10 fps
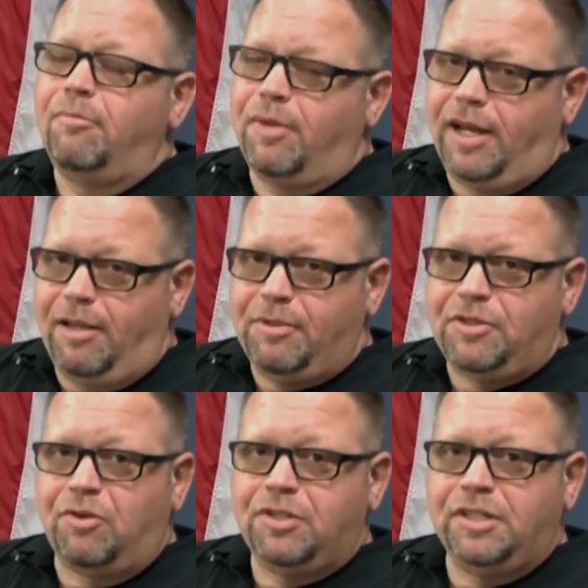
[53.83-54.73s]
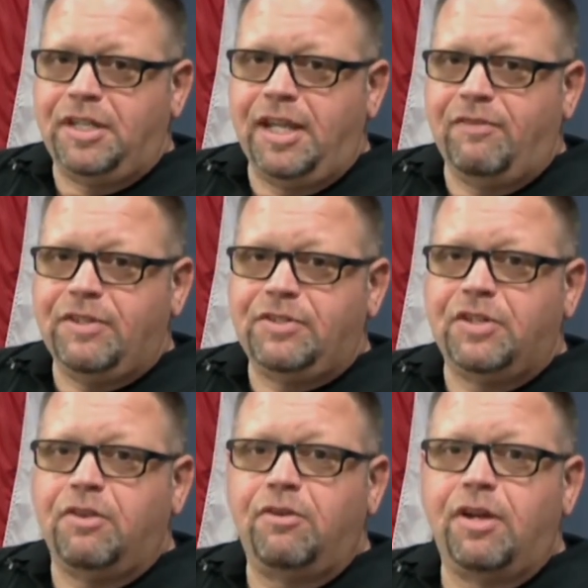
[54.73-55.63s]
My name is Sergeant Kevin
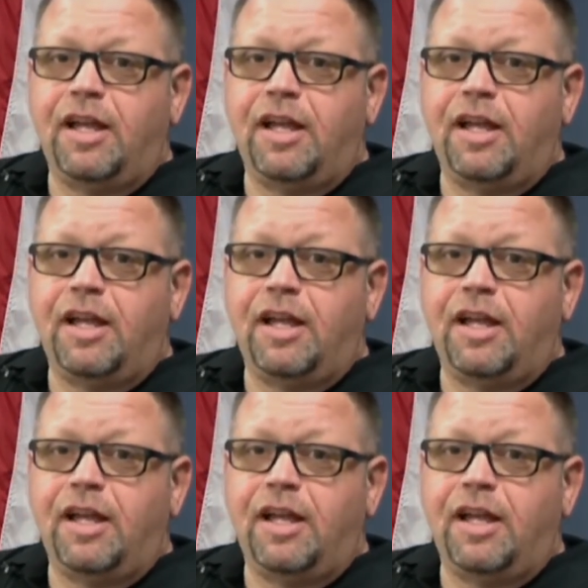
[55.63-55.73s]
Southard.